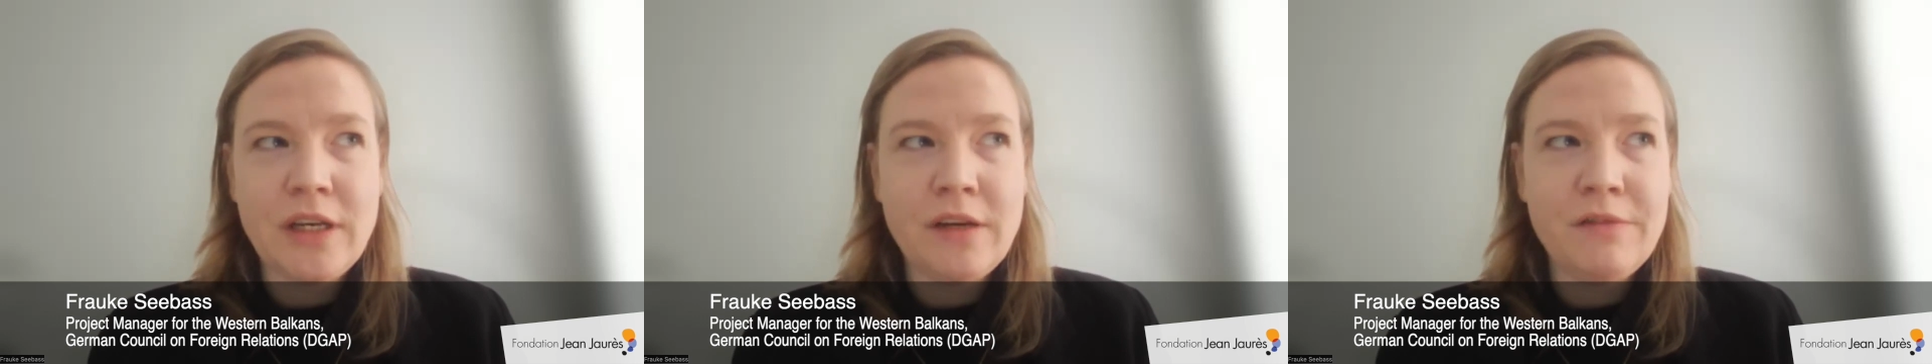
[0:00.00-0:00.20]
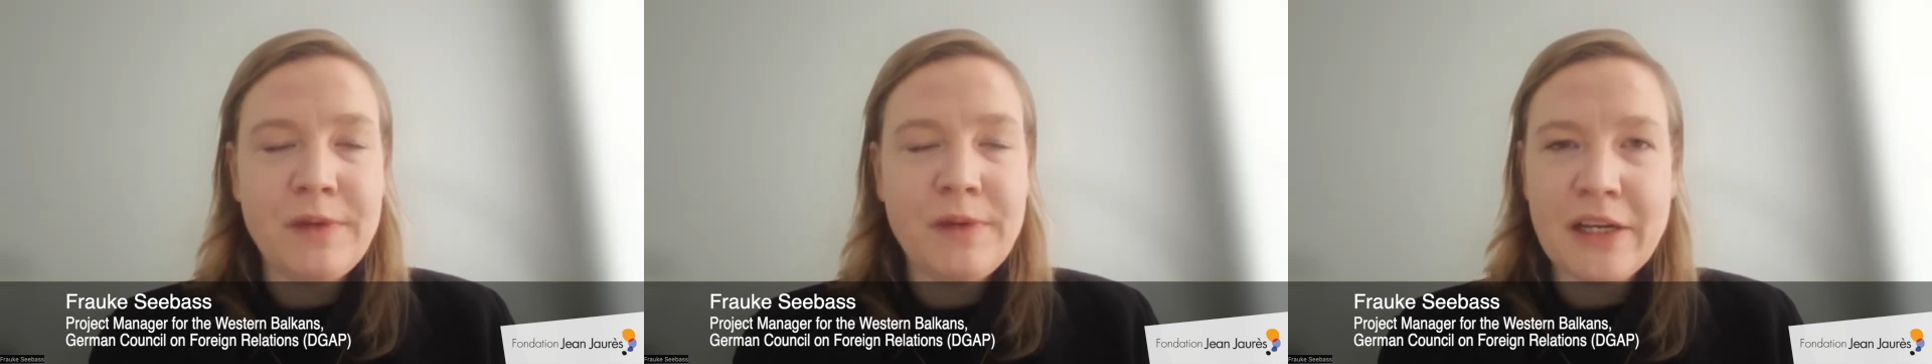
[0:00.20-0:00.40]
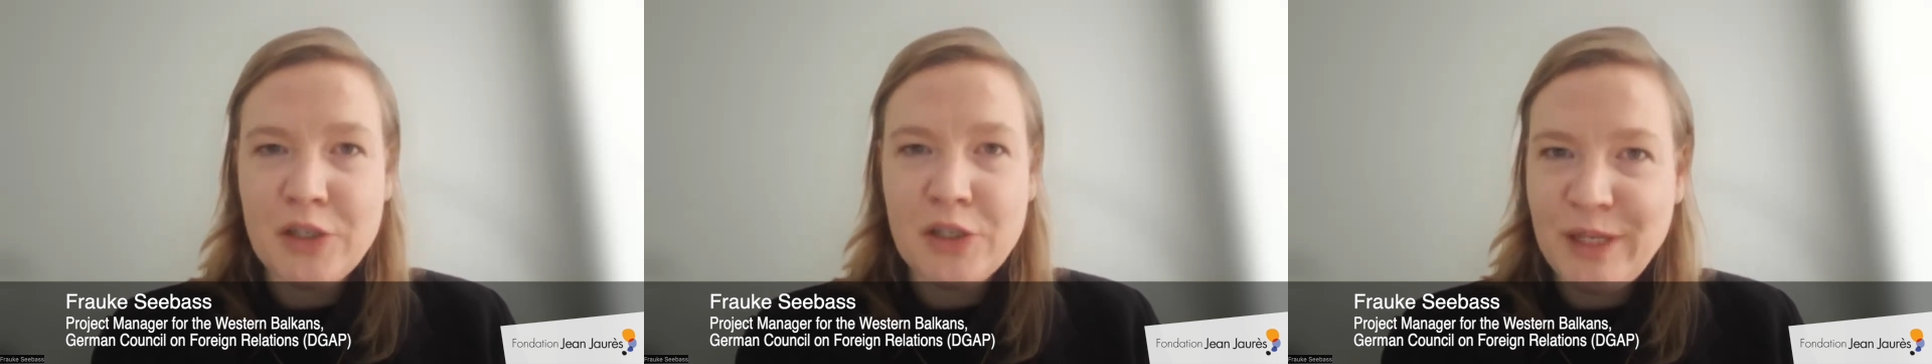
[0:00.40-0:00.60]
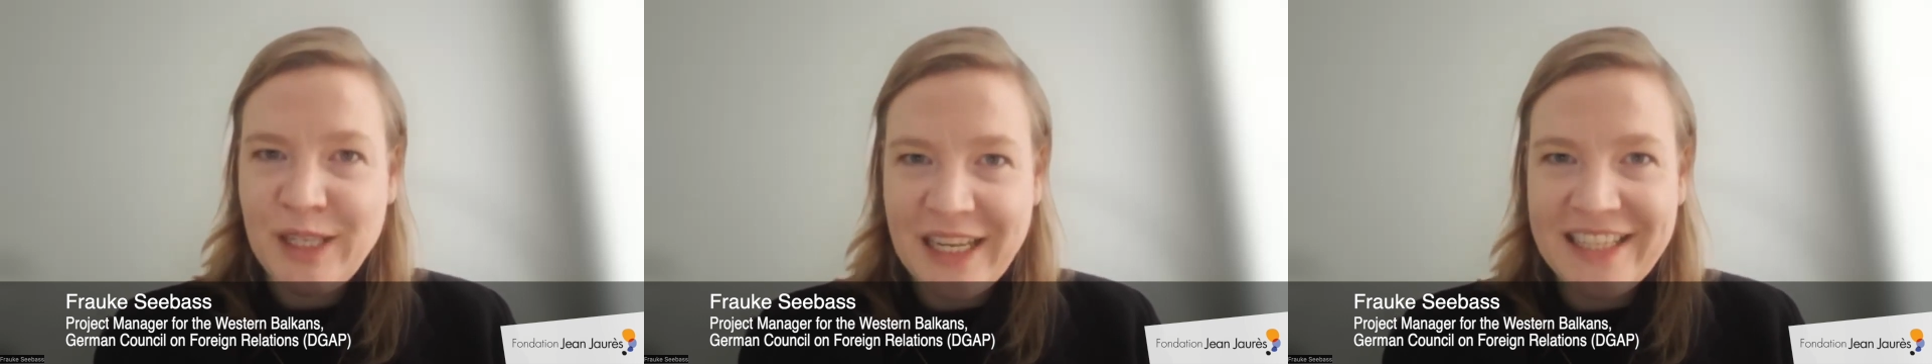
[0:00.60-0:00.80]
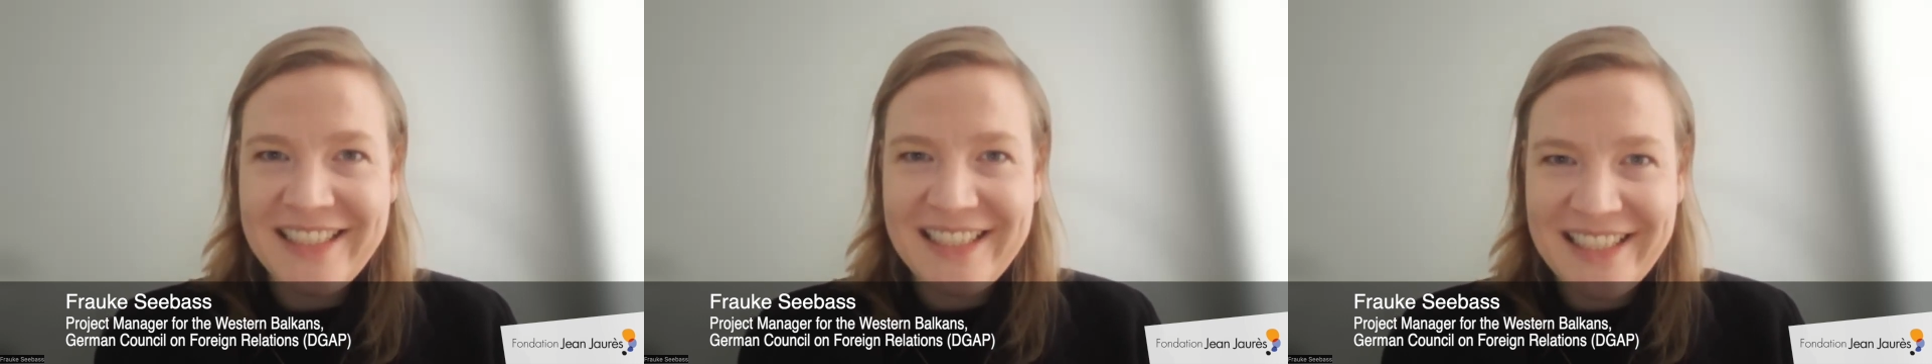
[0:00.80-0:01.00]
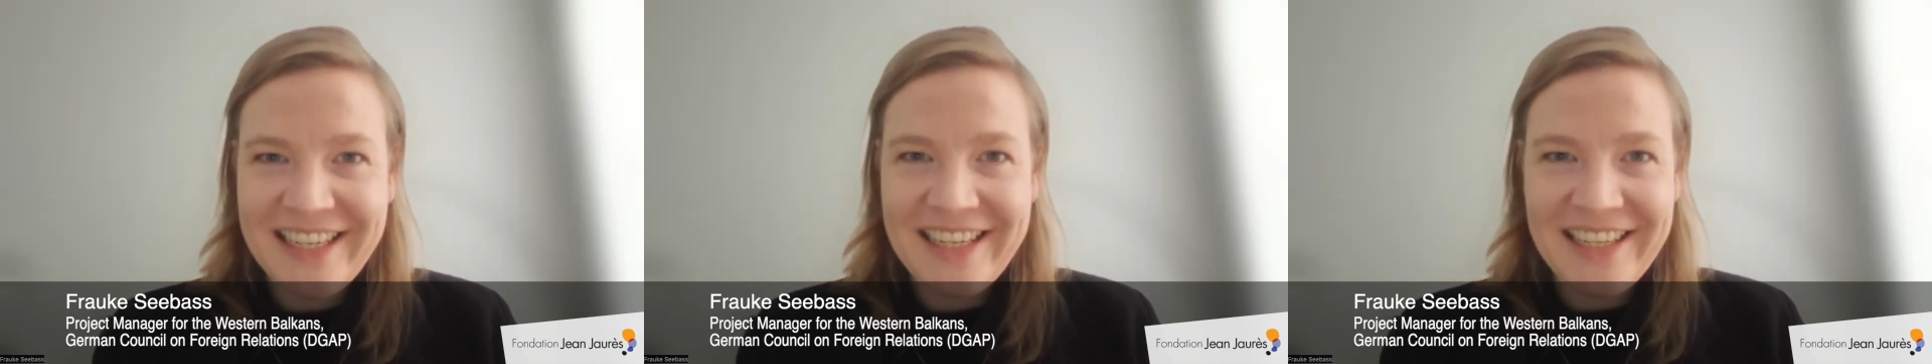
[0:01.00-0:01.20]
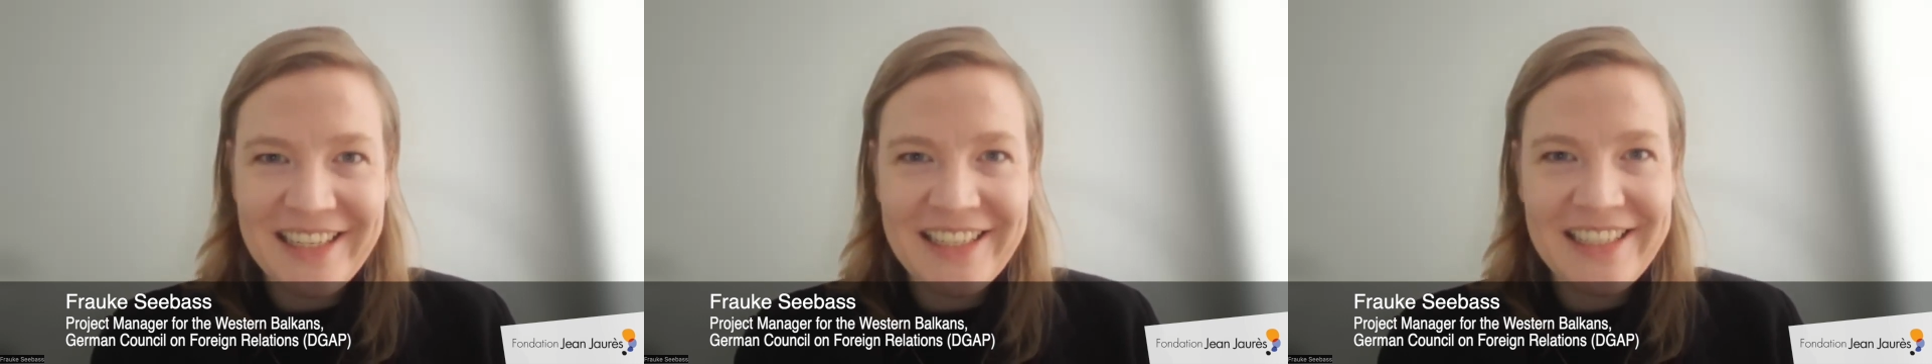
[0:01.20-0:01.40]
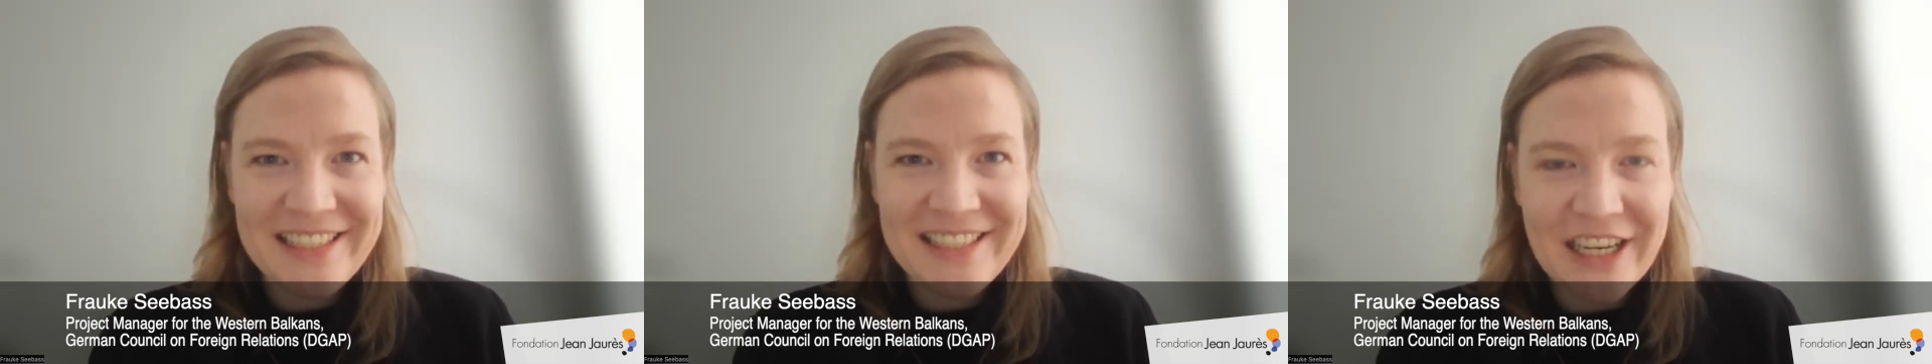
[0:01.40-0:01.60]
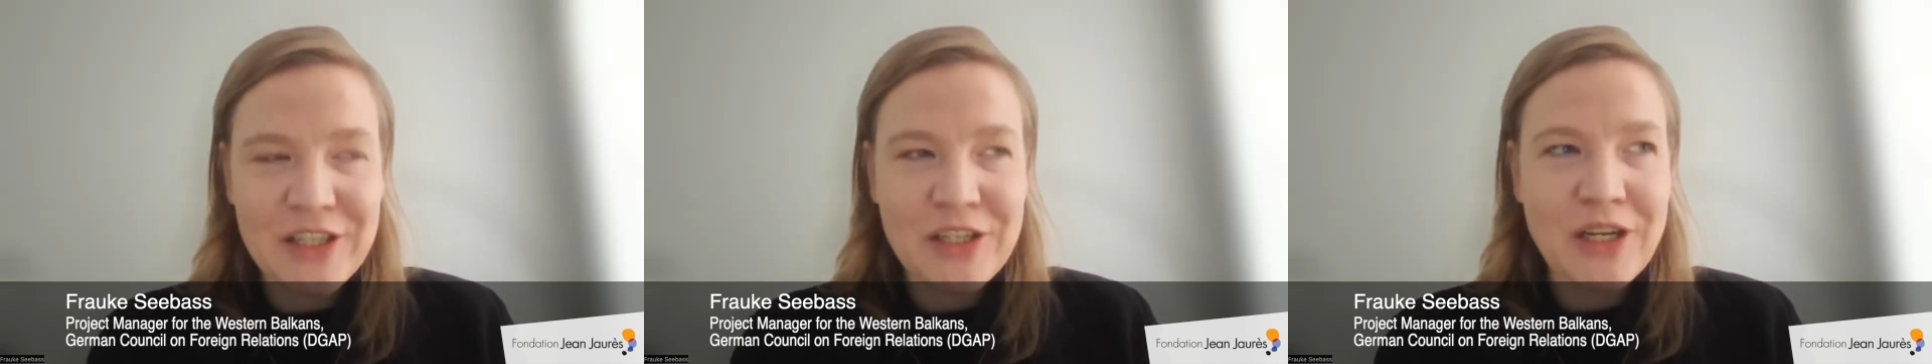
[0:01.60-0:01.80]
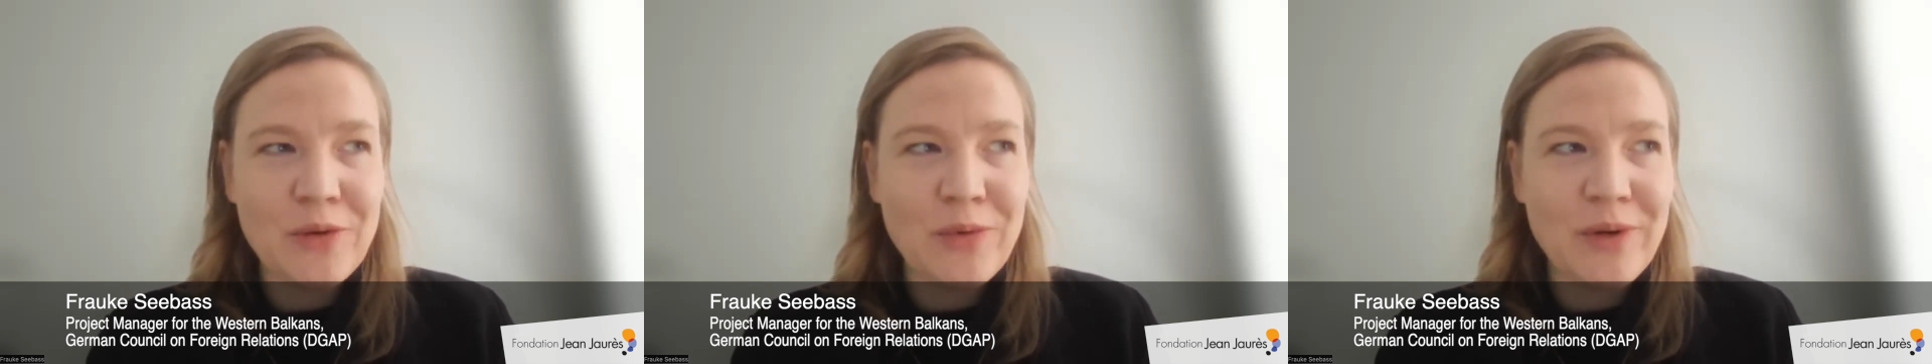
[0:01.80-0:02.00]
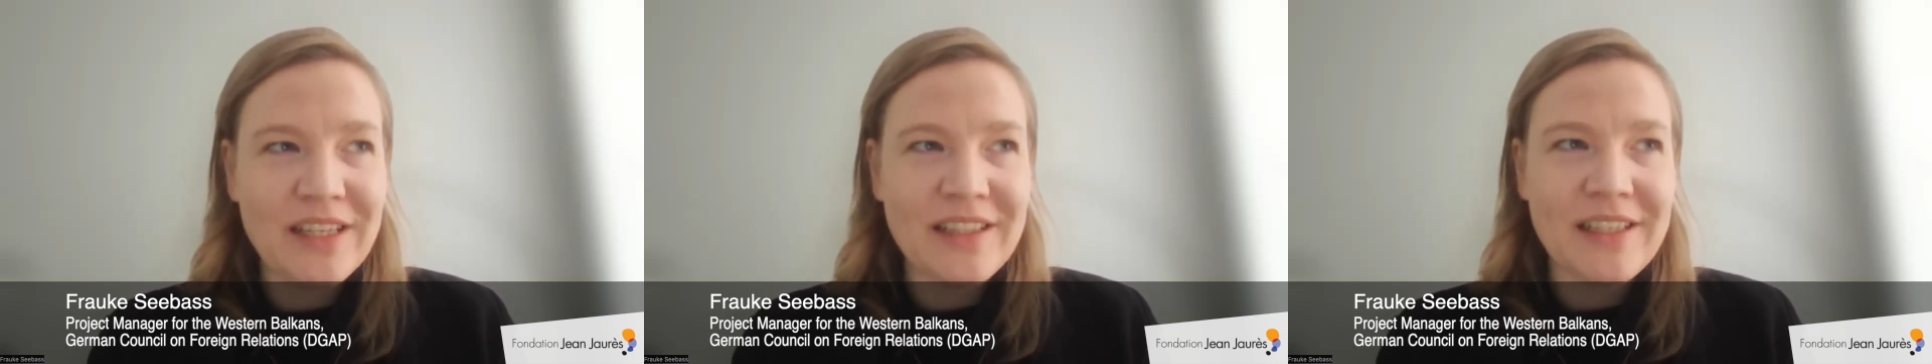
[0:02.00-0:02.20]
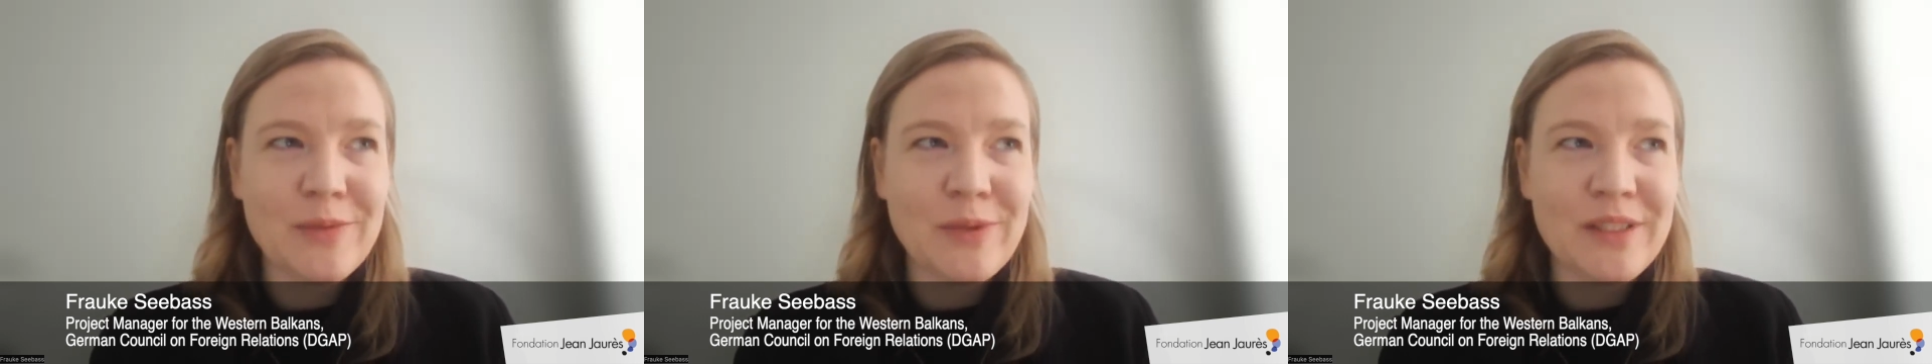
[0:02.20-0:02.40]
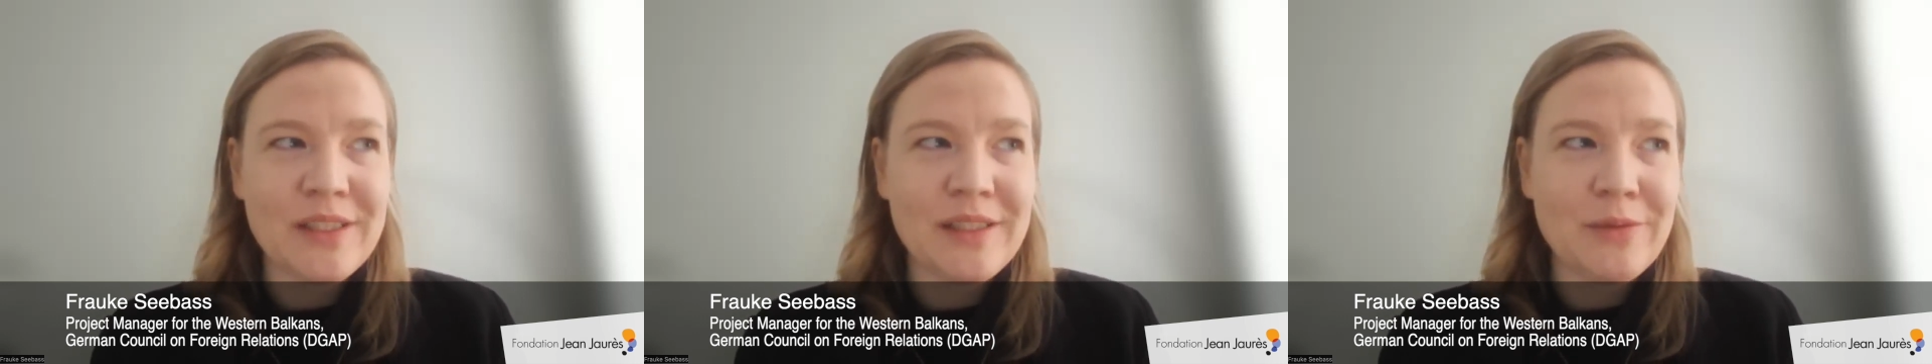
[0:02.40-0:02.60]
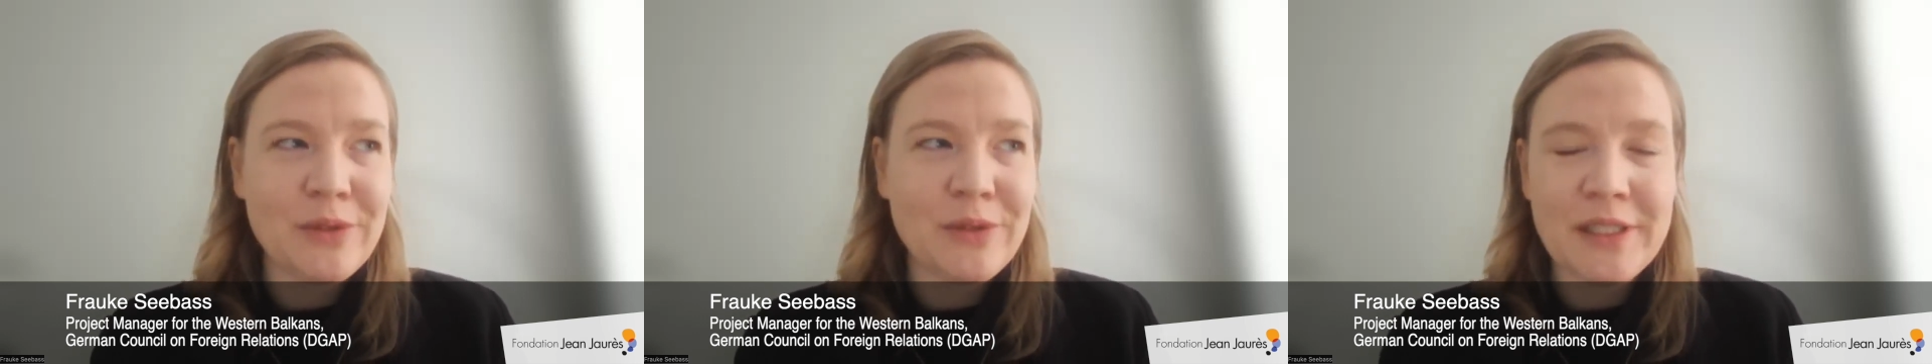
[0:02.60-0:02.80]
I've actually been yesterday in a discussion where this was